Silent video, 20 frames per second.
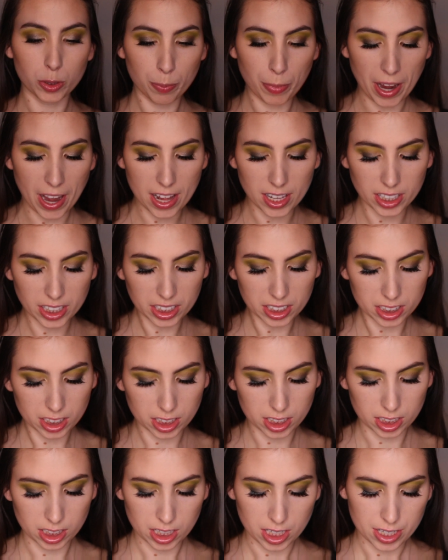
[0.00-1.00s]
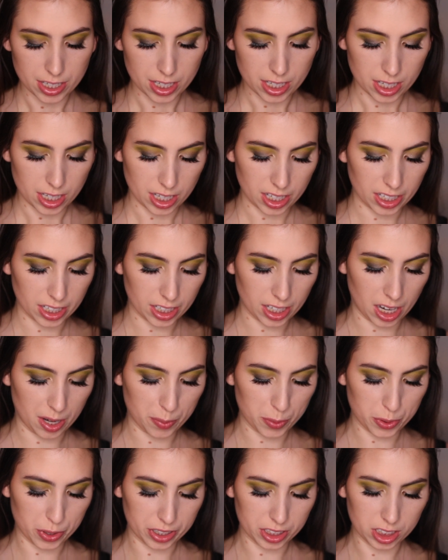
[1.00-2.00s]
palette, and
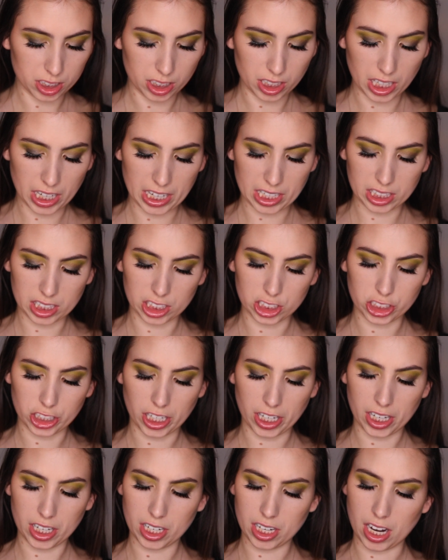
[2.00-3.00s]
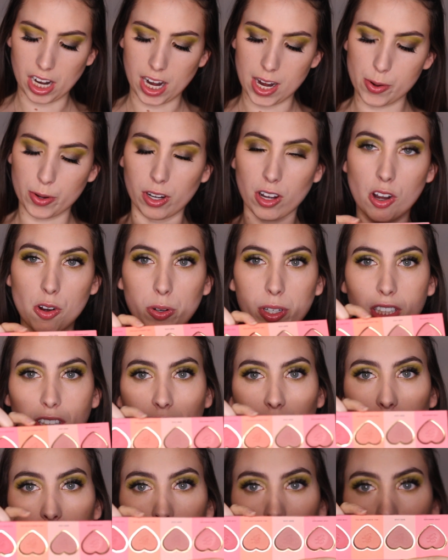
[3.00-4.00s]
I'm going to take the shade I Will Always
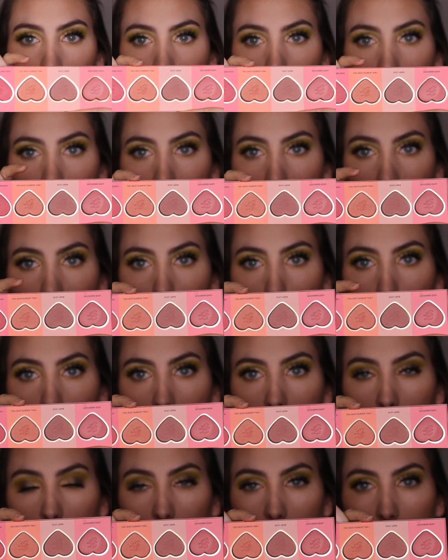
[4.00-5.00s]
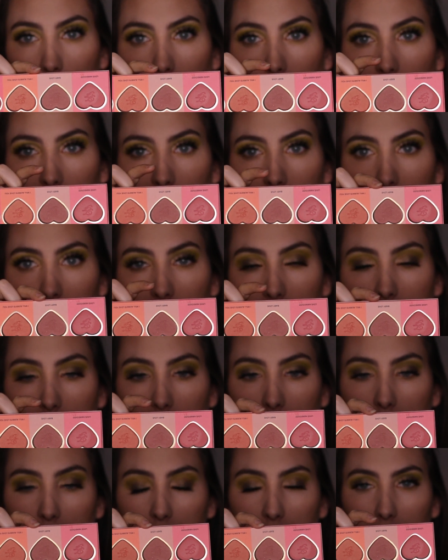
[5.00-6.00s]
Love You, which is the orangey shade,
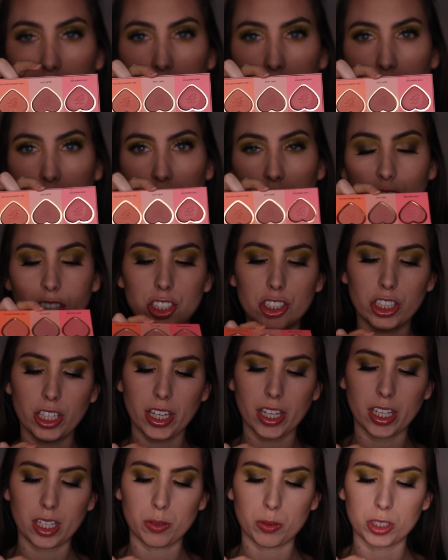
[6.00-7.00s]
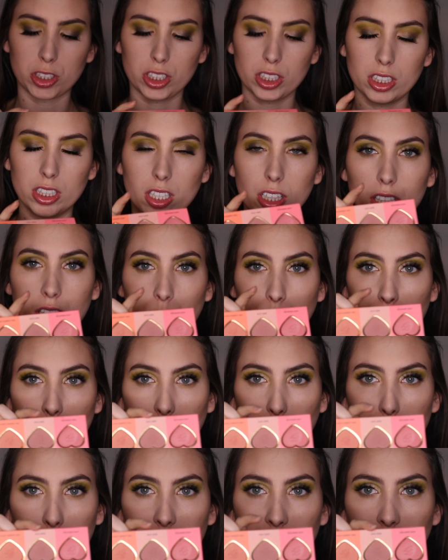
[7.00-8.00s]
and then this shade, which is
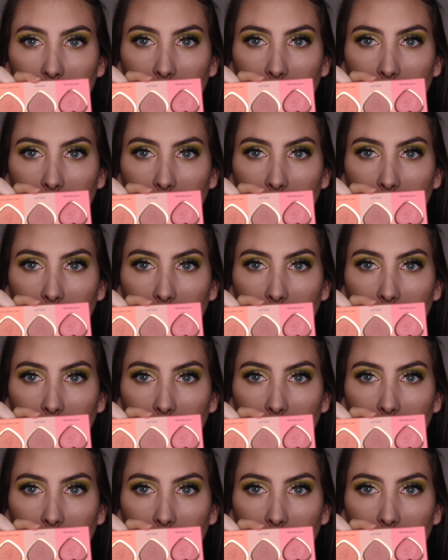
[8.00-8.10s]
Baby